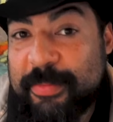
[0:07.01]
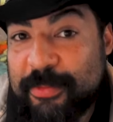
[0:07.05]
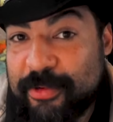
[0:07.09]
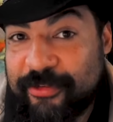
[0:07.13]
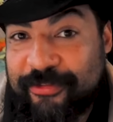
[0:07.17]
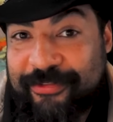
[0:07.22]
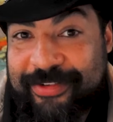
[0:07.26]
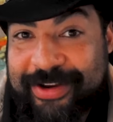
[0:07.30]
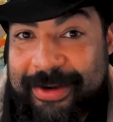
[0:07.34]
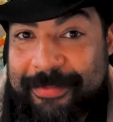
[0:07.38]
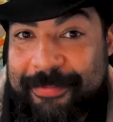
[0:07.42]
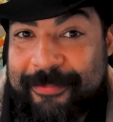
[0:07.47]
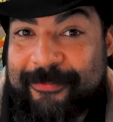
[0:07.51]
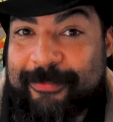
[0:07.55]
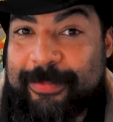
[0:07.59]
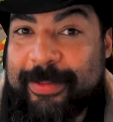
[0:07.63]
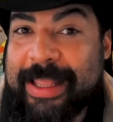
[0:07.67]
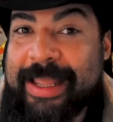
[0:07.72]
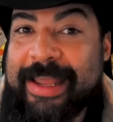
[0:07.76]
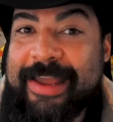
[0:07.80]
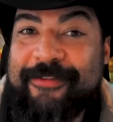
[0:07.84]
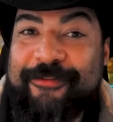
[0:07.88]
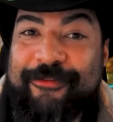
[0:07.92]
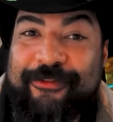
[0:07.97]
bit more free to
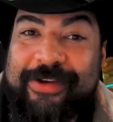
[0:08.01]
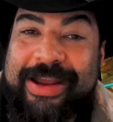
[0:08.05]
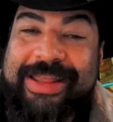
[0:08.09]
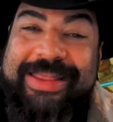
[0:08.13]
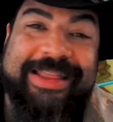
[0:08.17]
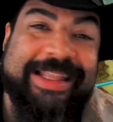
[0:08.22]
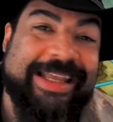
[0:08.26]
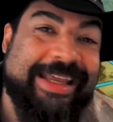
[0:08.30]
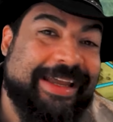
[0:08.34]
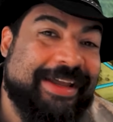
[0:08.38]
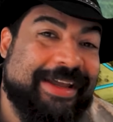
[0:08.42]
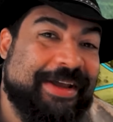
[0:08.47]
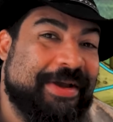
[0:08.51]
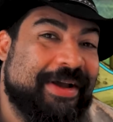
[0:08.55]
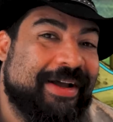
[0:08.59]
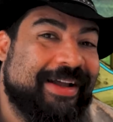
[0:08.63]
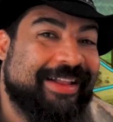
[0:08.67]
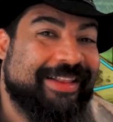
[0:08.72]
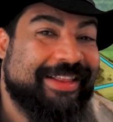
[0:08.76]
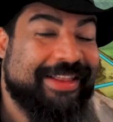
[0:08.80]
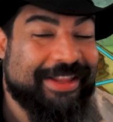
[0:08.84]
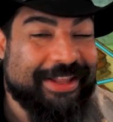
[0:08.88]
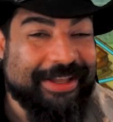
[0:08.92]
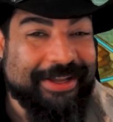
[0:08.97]
play friendly,
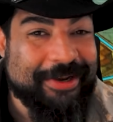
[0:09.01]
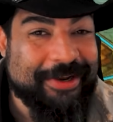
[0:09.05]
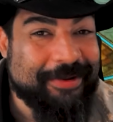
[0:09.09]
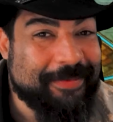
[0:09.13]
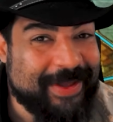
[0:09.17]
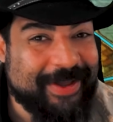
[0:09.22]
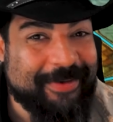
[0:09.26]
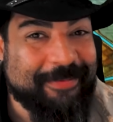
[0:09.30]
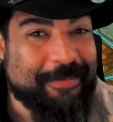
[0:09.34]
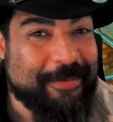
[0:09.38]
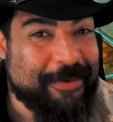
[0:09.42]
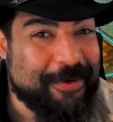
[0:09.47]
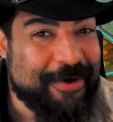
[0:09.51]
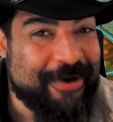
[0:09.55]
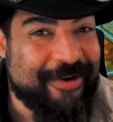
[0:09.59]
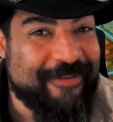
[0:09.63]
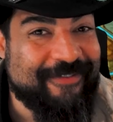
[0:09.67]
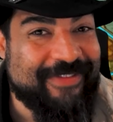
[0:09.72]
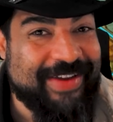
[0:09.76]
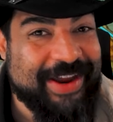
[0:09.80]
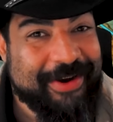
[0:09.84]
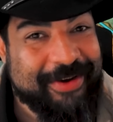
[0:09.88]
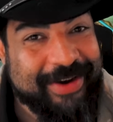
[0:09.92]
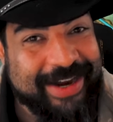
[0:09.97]
a little bit more
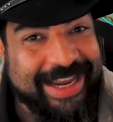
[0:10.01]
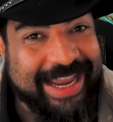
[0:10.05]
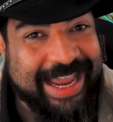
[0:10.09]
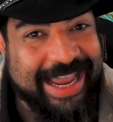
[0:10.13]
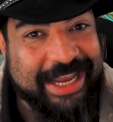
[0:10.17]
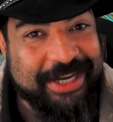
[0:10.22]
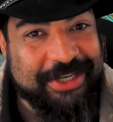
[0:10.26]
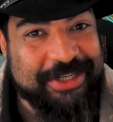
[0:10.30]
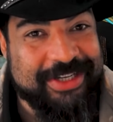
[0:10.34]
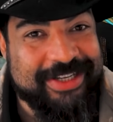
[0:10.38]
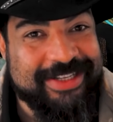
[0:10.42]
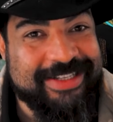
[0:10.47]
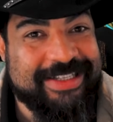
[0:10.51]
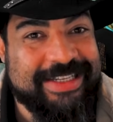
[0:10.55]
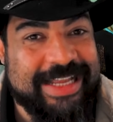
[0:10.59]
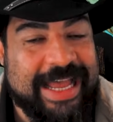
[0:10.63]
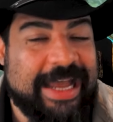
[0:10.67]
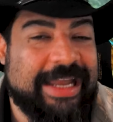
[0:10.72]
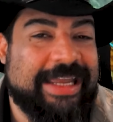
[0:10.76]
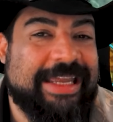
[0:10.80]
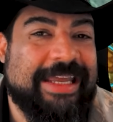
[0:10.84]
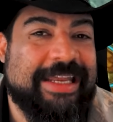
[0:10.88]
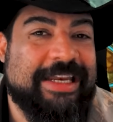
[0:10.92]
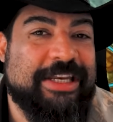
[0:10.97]
variations that
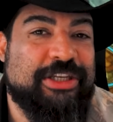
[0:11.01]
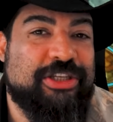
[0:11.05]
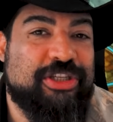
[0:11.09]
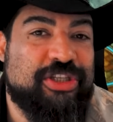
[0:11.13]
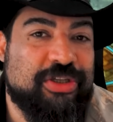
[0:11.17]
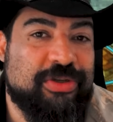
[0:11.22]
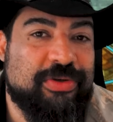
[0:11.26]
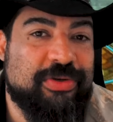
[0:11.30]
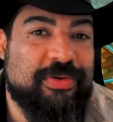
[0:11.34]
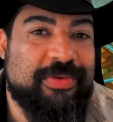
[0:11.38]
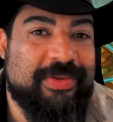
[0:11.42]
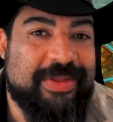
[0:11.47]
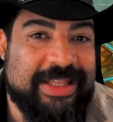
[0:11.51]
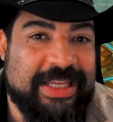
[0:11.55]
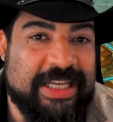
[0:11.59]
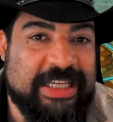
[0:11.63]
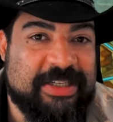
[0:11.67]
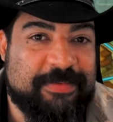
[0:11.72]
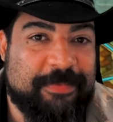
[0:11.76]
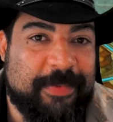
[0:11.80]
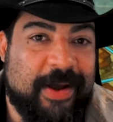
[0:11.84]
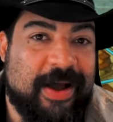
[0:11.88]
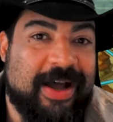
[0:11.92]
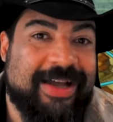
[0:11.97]
can do this
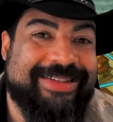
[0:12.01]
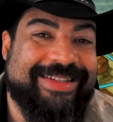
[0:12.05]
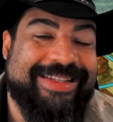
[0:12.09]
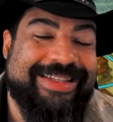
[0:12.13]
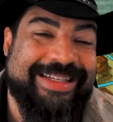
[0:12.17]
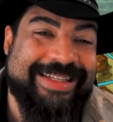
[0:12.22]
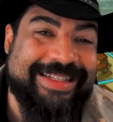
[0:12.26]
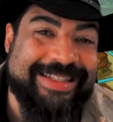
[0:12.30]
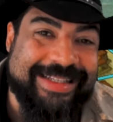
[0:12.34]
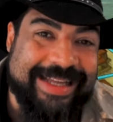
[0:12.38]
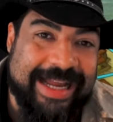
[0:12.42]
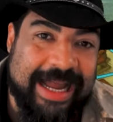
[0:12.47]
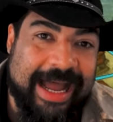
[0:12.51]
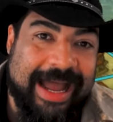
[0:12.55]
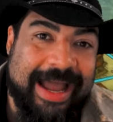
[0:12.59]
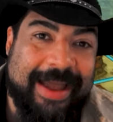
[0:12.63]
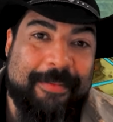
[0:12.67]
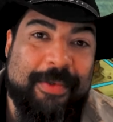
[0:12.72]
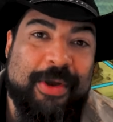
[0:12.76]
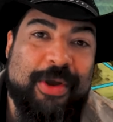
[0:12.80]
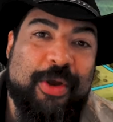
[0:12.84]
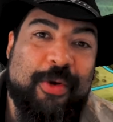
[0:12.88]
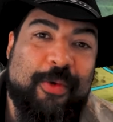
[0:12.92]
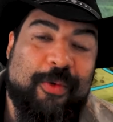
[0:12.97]
boss. This
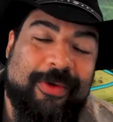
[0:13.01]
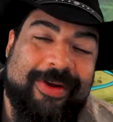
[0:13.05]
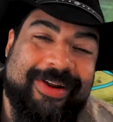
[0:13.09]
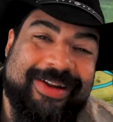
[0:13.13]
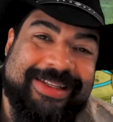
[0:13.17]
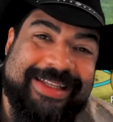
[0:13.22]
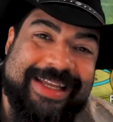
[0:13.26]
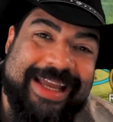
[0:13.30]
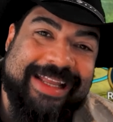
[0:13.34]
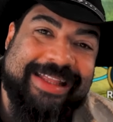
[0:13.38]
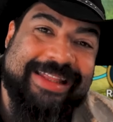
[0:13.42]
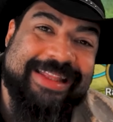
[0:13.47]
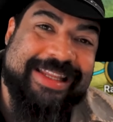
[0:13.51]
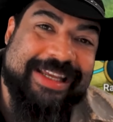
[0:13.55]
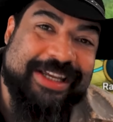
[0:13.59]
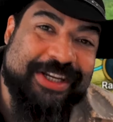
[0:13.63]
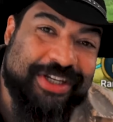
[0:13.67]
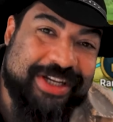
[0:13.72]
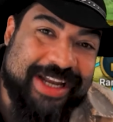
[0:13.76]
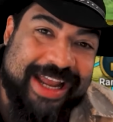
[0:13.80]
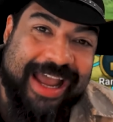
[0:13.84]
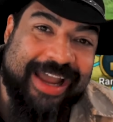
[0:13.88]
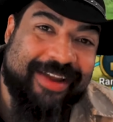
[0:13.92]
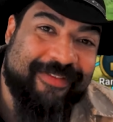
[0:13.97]
time, we're going to take
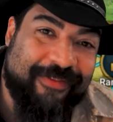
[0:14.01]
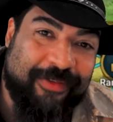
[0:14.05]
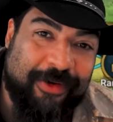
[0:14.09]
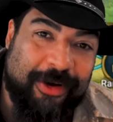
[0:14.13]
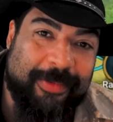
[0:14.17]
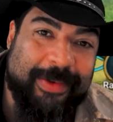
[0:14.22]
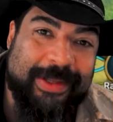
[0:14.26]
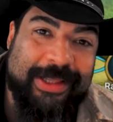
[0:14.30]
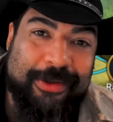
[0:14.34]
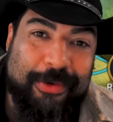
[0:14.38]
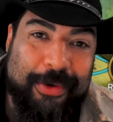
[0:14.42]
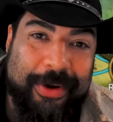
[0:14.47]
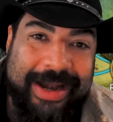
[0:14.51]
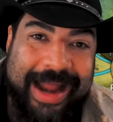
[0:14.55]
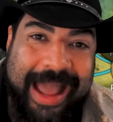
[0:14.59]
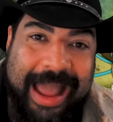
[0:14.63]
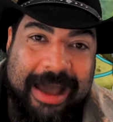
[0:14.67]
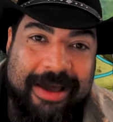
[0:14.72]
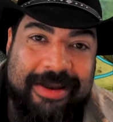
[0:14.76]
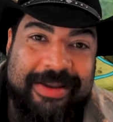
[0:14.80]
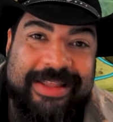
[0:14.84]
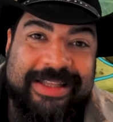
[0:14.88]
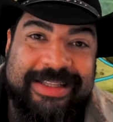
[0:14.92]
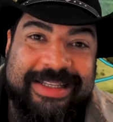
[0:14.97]
Nishak Vermin Lord
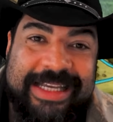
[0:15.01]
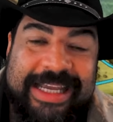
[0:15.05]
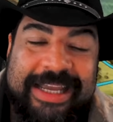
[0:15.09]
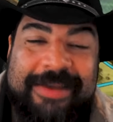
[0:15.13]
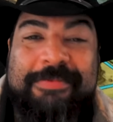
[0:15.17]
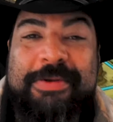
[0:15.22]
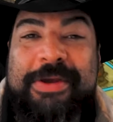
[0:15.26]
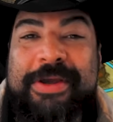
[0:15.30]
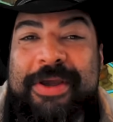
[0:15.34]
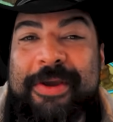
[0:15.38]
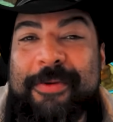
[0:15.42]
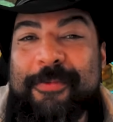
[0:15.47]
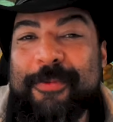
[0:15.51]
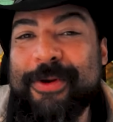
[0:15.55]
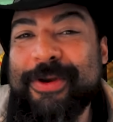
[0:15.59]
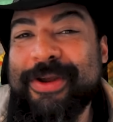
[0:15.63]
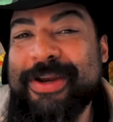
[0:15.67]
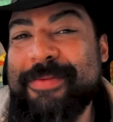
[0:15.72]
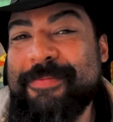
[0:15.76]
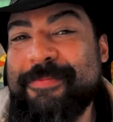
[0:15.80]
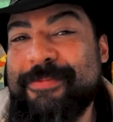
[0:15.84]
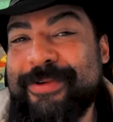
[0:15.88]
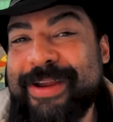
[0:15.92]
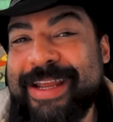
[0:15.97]
out of the team. We're going to
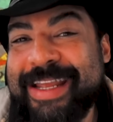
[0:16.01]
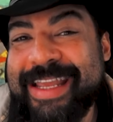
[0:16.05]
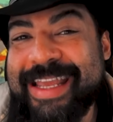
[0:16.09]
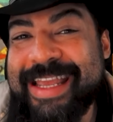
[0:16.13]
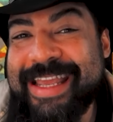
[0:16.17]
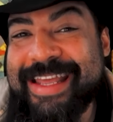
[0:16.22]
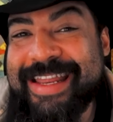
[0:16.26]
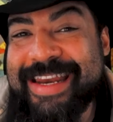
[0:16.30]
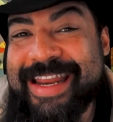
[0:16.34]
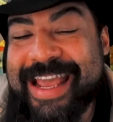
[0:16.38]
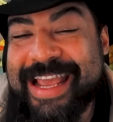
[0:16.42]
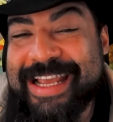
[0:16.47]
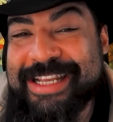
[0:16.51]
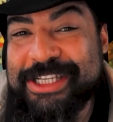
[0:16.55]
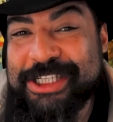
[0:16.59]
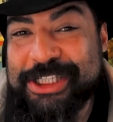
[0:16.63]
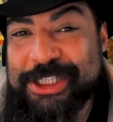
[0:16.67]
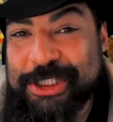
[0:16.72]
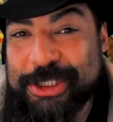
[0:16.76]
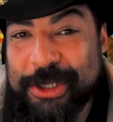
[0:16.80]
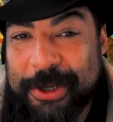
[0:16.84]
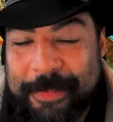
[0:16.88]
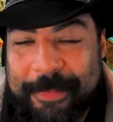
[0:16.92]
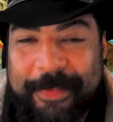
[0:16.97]
bring in a
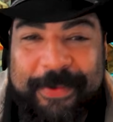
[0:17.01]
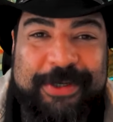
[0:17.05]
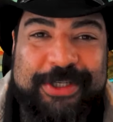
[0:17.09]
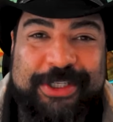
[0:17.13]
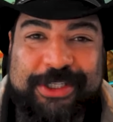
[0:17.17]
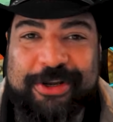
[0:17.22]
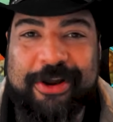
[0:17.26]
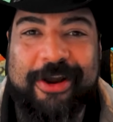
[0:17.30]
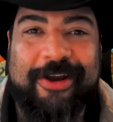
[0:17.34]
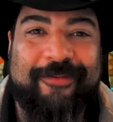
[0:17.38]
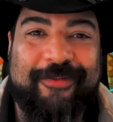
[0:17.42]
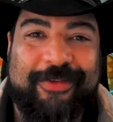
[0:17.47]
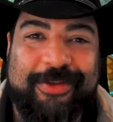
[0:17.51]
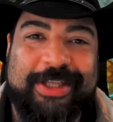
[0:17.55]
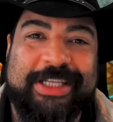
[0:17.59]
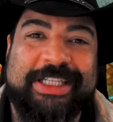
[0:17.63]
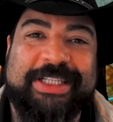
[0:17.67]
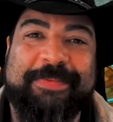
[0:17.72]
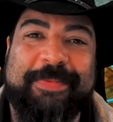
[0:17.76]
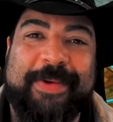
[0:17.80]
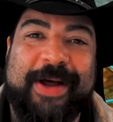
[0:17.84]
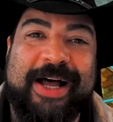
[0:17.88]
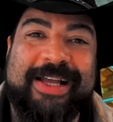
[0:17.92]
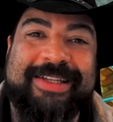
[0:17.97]
superstar for this
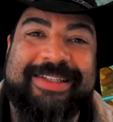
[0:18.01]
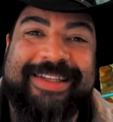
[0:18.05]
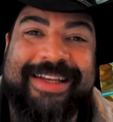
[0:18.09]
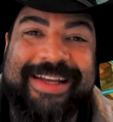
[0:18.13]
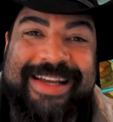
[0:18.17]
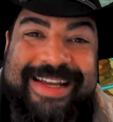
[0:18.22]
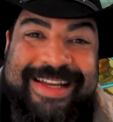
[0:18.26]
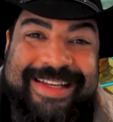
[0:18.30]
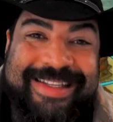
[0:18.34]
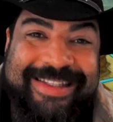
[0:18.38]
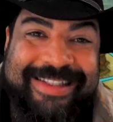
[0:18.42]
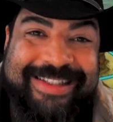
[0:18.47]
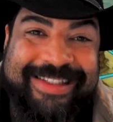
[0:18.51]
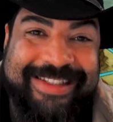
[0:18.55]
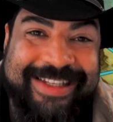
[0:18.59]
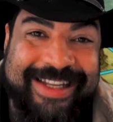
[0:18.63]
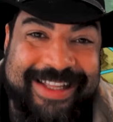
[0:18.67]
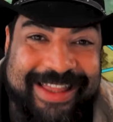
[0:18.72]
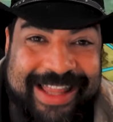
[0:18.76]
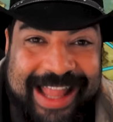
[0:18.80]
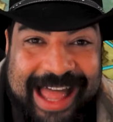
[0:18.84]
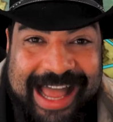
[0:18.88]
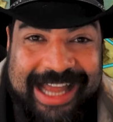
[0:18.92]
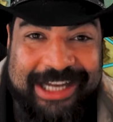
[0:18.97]
boss,
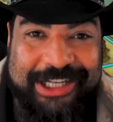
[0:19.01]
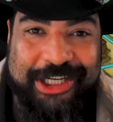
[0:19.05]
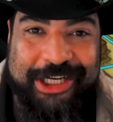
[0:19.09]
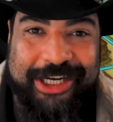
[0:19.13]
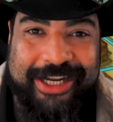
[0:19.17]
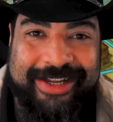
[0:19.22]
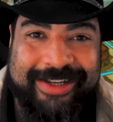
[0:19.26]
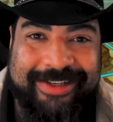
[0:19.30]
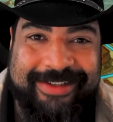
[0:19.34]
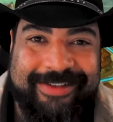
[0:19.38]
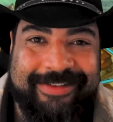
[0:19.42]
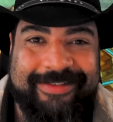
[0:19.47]
Delaja.